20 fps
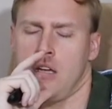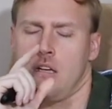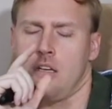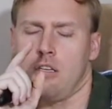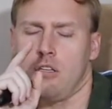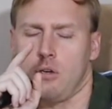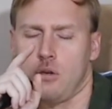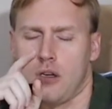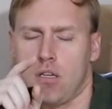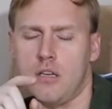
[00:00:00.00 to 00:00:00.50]

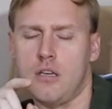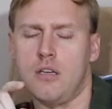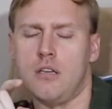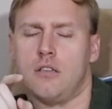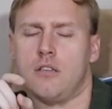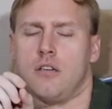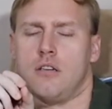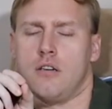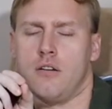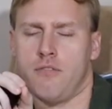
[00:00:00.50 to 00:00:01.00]
You
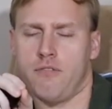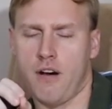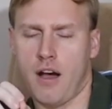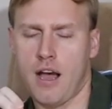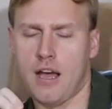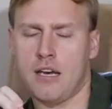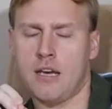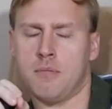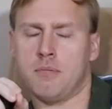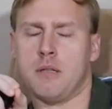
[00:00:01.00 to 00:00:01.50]
need to
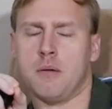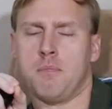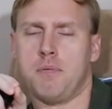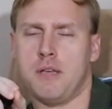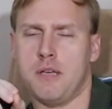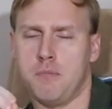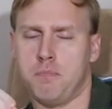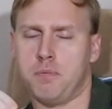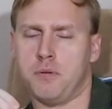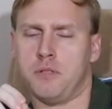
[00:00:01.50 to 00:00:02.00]
divide up the
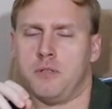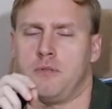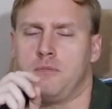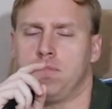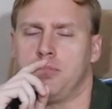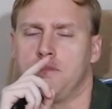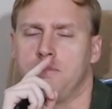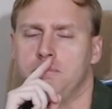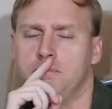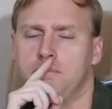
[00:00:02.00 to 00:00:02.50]
people.
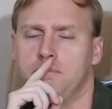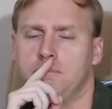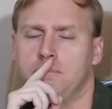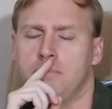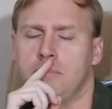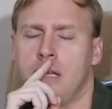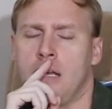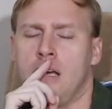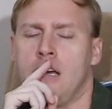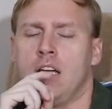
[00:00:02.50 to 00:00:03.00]

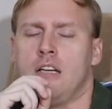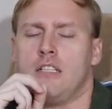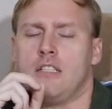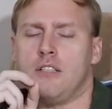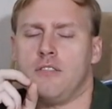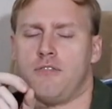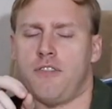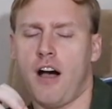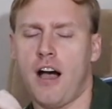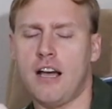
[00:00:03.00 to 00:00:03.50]

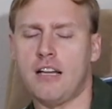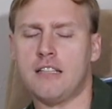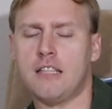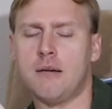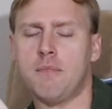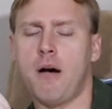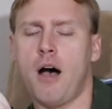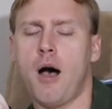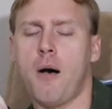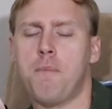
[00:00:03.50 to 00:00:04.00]
Divide
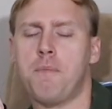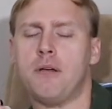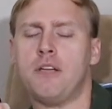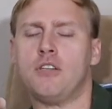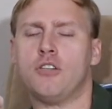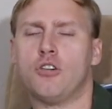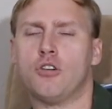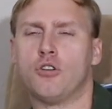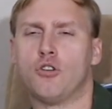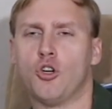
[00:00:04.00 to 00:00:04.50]
them up
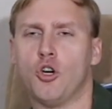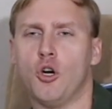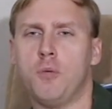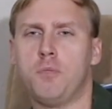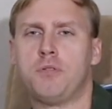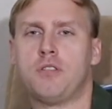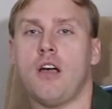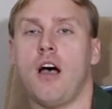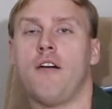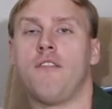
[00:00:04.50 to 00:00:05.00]
into
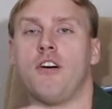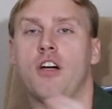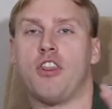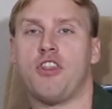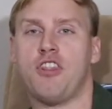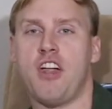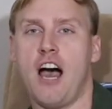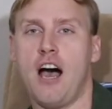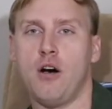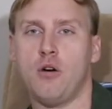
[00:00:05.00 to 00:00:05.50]
groups of
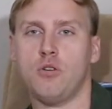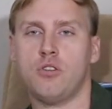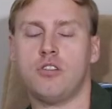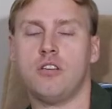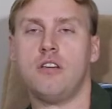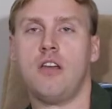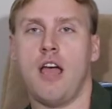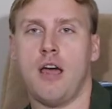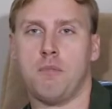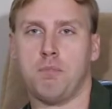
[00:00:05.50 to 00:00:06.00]

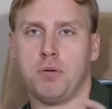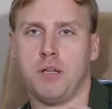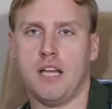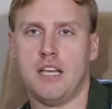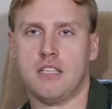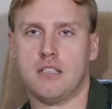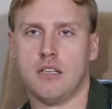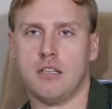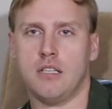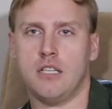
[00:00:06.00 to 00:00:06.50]
1,000 and
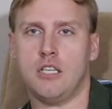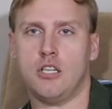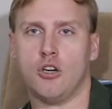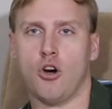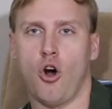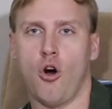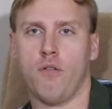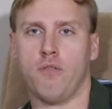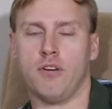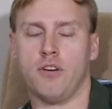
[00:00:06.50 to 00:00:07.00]
place a leader
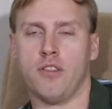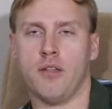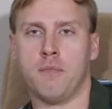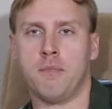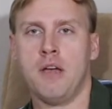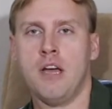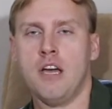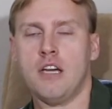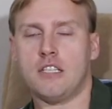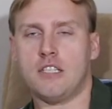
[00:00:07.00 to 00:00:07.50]
over
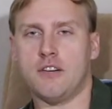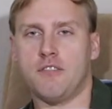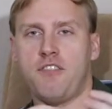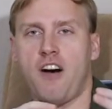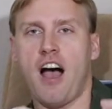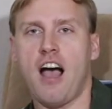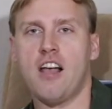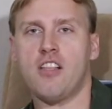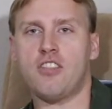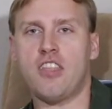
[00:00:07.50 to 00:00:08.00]
them.
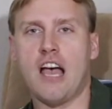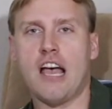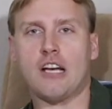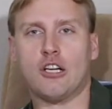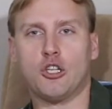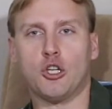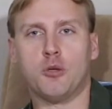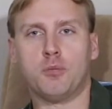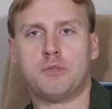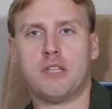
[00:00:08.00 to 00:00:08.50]
Divide
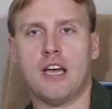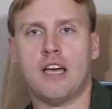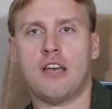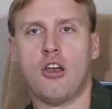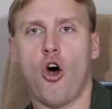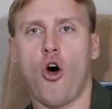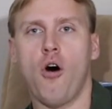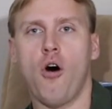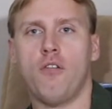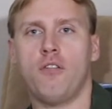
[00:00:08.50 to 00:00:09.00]
that group then
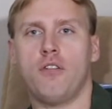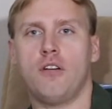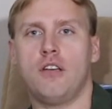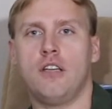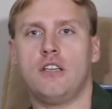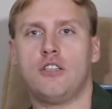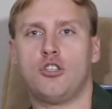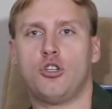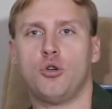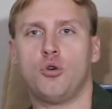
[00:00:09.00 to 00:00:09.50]

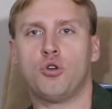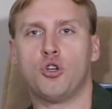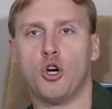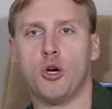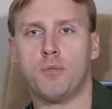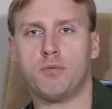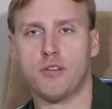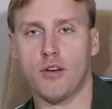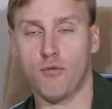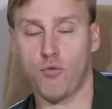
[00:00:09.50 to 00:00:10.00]
into
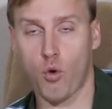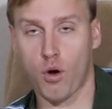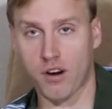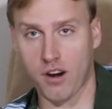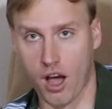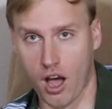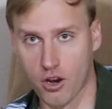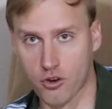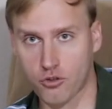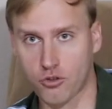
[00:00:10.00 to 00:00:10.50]
groups of
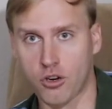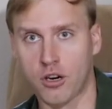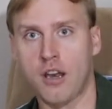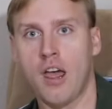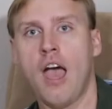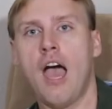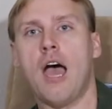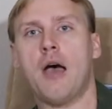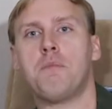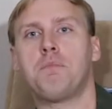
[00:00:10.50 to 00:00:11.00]
100
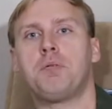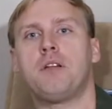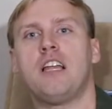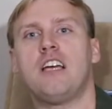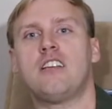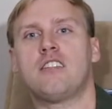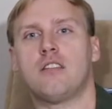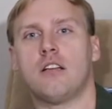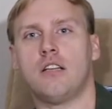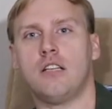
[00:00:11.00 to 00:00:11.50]
and
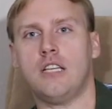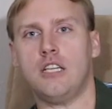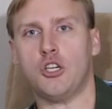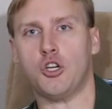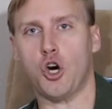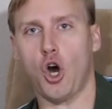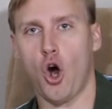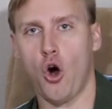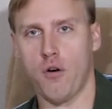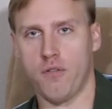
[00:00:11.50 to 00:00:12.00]
place a
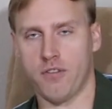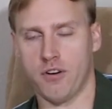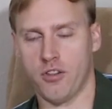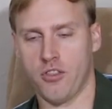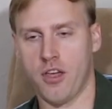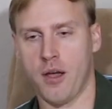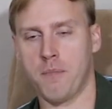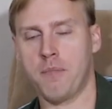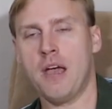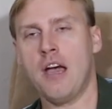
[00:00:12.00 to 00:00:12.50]
leader over
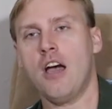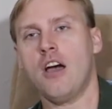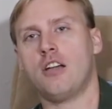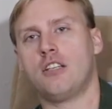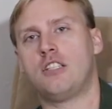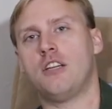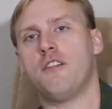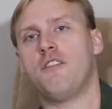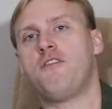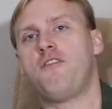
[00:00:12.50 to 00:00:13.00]
them.
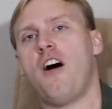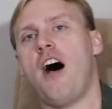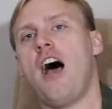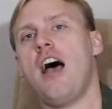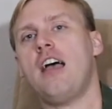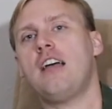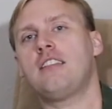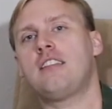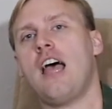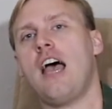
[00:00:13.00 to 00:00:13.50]

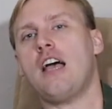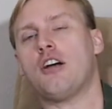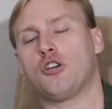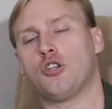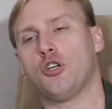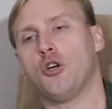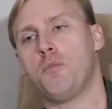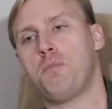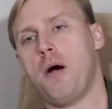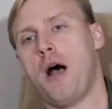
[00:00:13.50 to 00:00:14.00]
Divide that
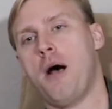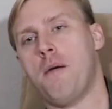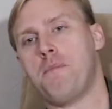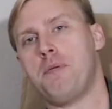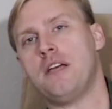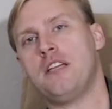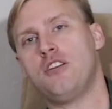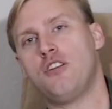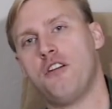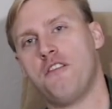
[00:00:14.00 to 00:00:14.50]
group
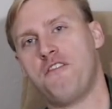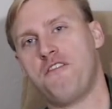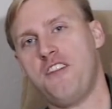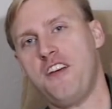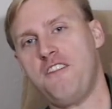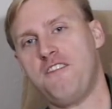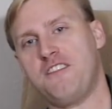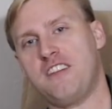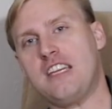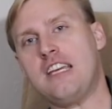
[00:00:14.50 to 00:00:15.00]
up into
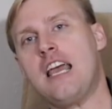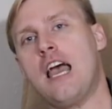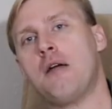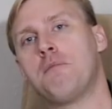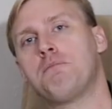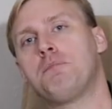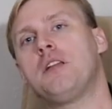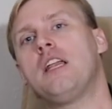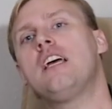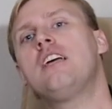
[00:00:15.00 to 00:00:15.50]
50
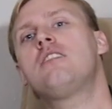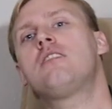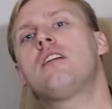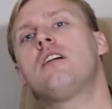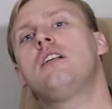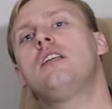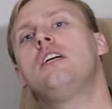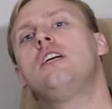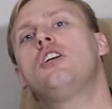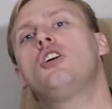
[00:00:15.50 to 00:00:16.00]
and place a
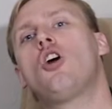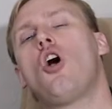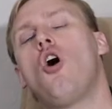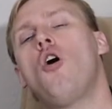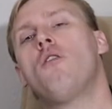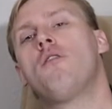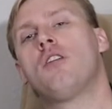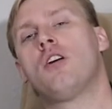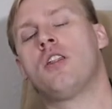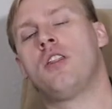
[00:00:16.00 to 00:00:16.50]
leader
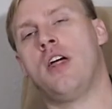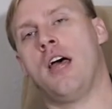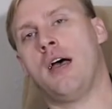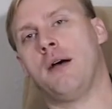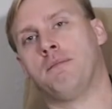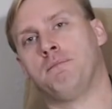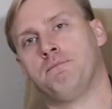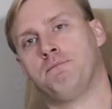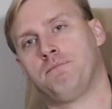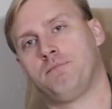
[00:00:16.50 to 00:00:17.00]
over
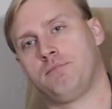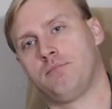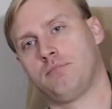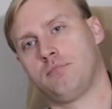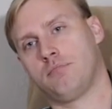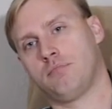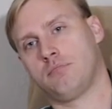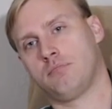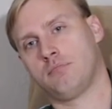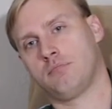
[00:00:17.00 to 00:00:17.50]
them.
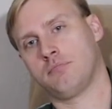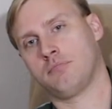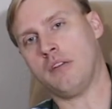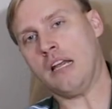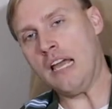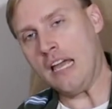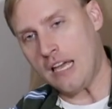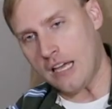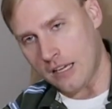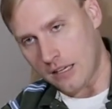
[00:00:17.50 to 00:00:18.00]

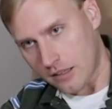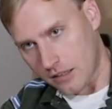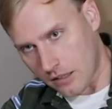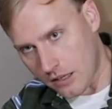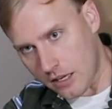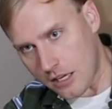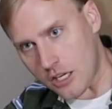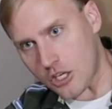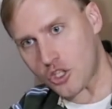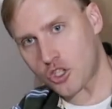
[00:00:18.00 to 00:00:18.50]

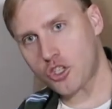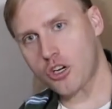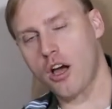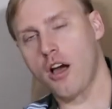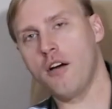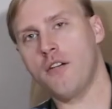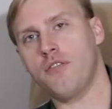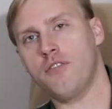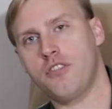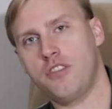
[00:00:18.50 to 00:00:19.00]
Each
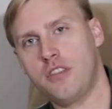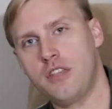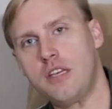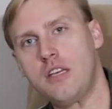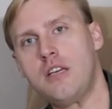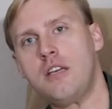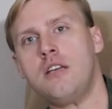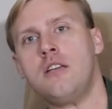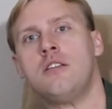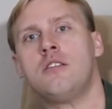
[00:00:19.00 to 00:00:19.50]
of
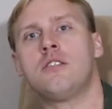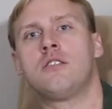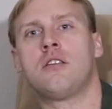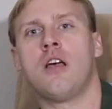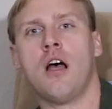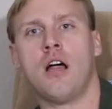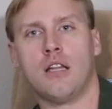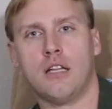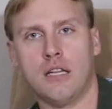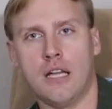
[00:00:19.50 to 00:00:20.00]

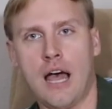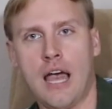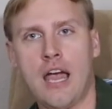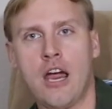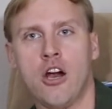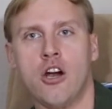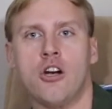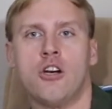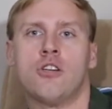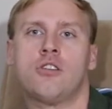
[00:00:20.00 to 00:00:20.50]
these
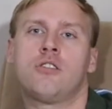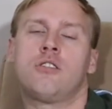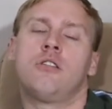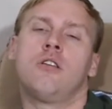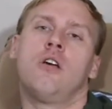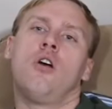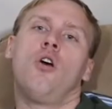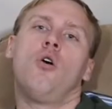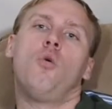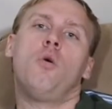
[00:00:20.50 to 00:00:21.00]

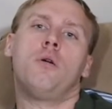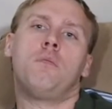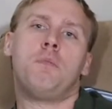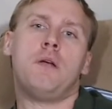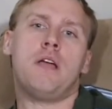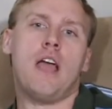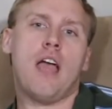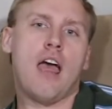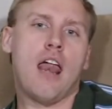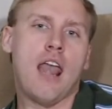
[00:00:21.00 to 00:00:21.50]
layers would
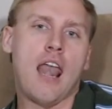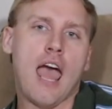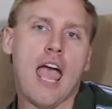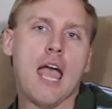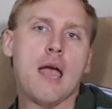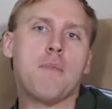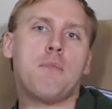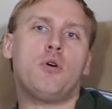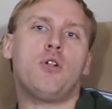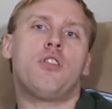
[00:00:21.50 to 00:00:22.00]

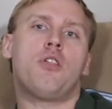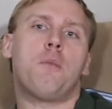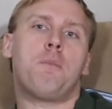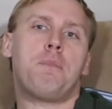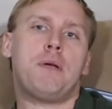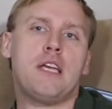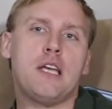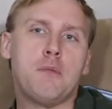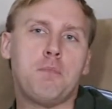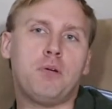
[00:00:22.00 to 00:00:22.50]
enable the
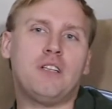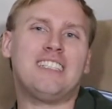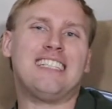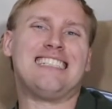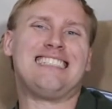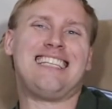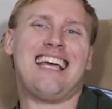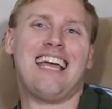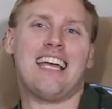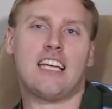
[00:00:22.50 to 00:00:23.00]
people
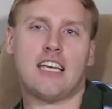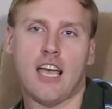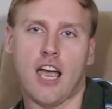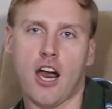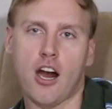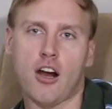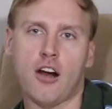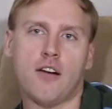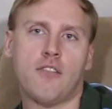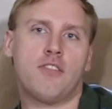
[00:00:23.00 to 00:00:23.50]
to take
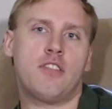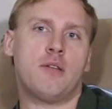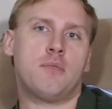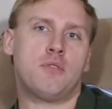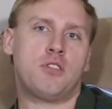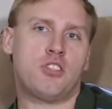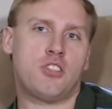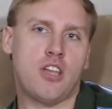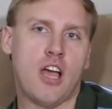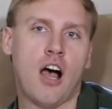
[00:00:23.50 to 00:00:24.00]
care of
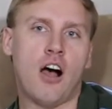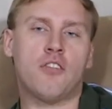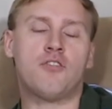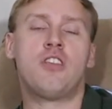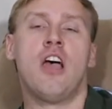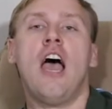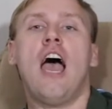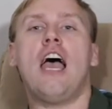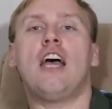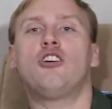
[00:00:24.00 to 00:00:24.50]
themselves,
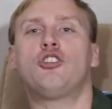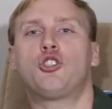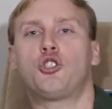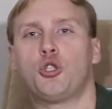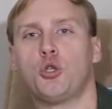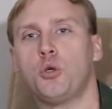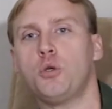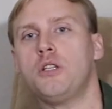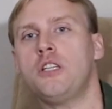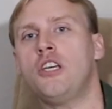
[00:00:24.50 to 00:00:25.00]
and
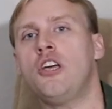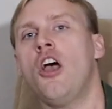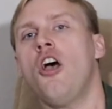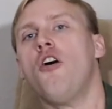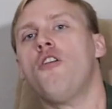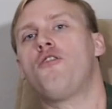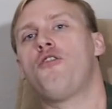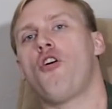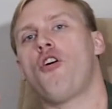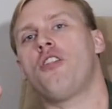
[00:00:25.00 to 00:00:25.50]
truly
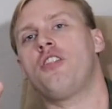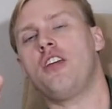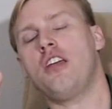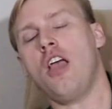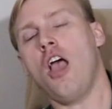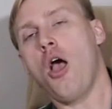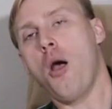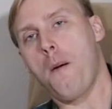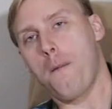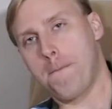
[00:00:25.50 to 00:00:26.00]
for
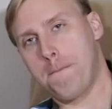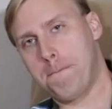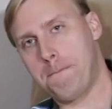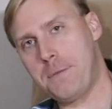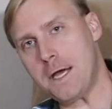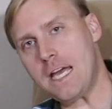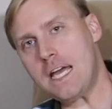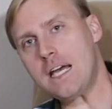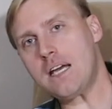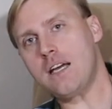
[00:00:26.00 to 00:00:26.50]
the
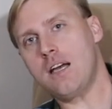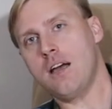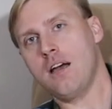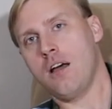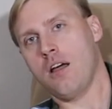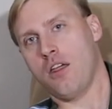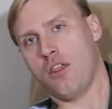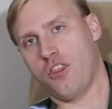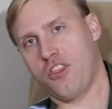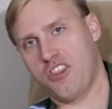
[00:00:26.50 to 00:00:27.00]
big
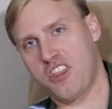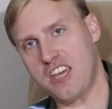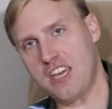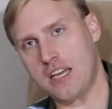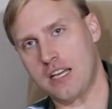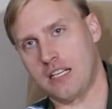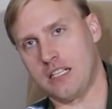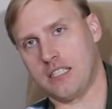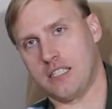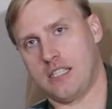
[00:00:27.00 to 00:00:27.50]

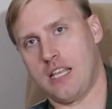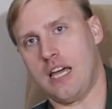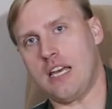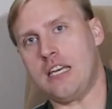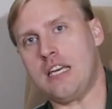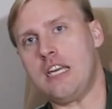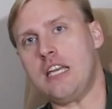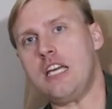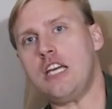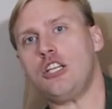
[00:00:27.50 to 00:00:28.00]
things that
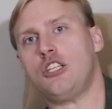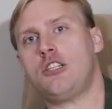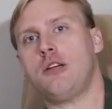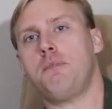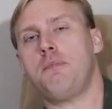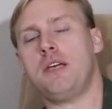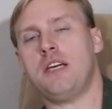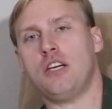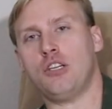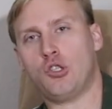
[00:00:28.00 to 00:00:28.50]
need
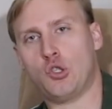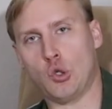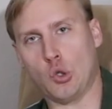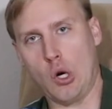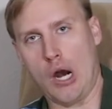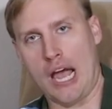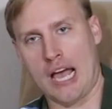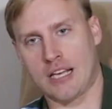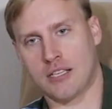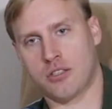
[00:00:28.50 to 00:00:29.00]
to be
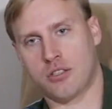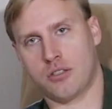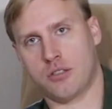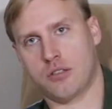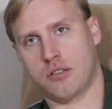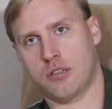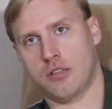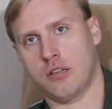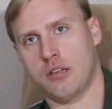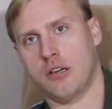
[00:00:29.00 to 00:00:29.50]

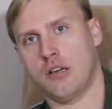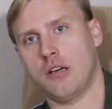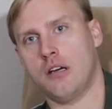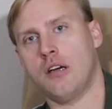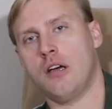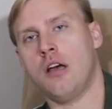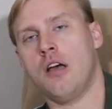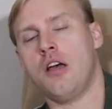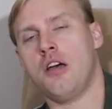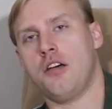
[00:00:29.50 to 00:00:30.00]
addressed,
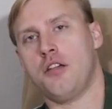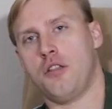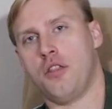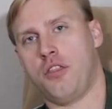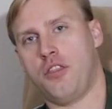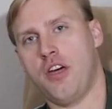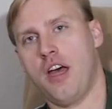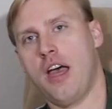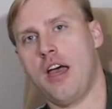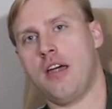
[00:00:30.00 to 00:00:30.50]

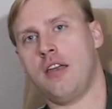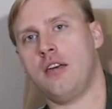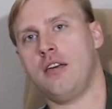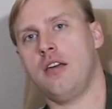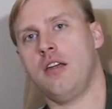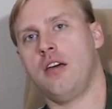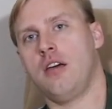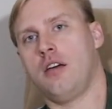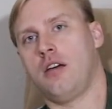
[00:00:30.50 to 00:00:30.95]
then